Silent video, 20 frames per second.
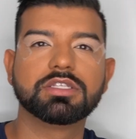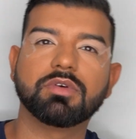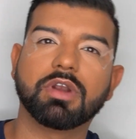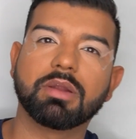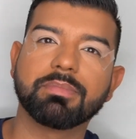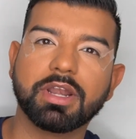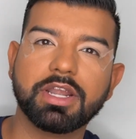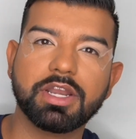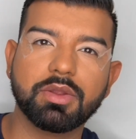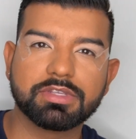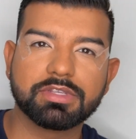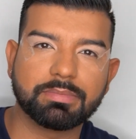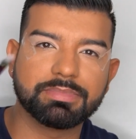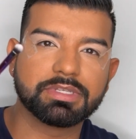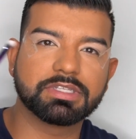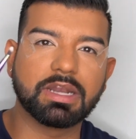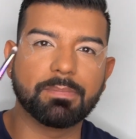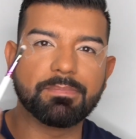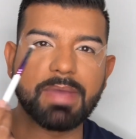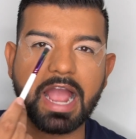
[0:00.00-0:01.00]
what I'm gonna do is I'm
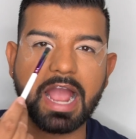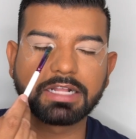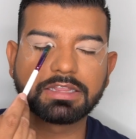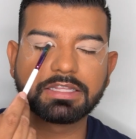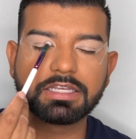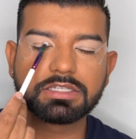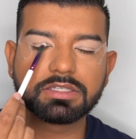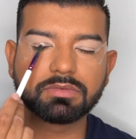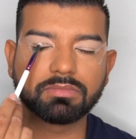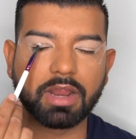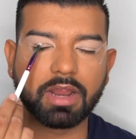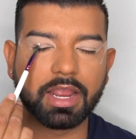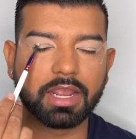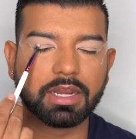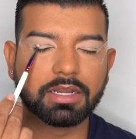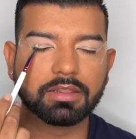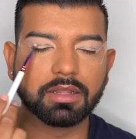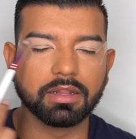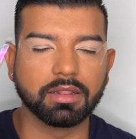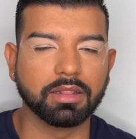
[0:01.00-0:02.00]
just gonna pack this right
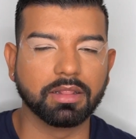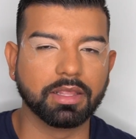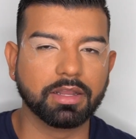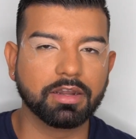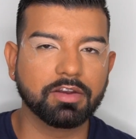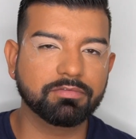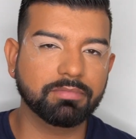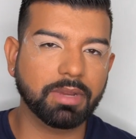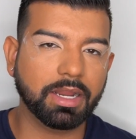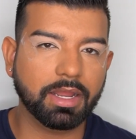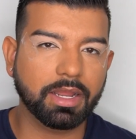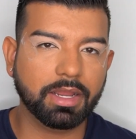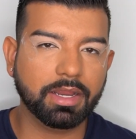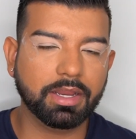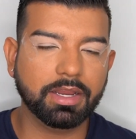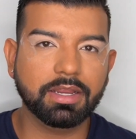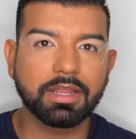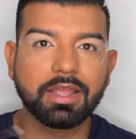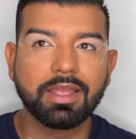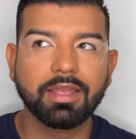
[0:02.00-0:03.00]
into the lid of my
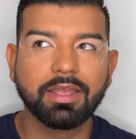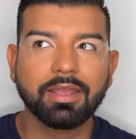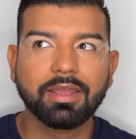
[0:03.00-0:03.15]
eye.